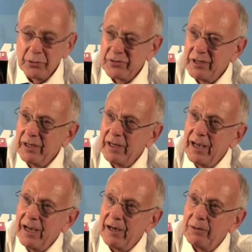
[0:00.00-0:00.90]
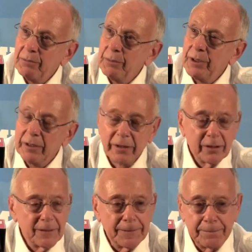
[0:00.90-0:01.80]
we're seeing now. But
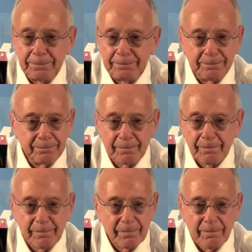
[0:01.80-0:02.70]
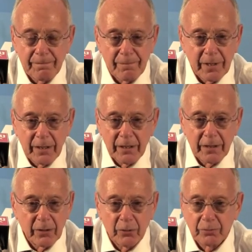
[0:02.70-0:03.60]
you
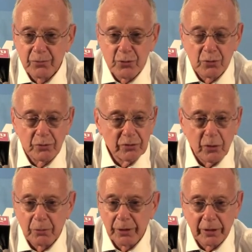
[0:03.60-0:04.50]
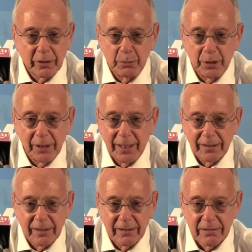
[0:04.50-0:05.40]
know, June told me it could be
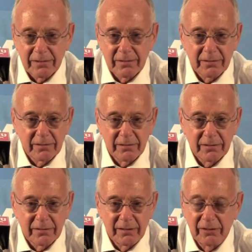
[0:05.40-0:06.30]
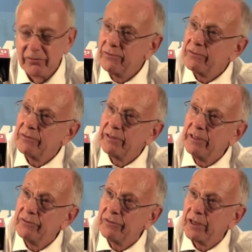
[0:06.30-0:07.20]
like this. Steve
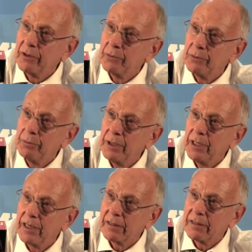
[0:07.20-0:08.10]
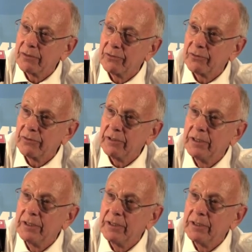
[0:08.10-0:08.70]
said it would be like this.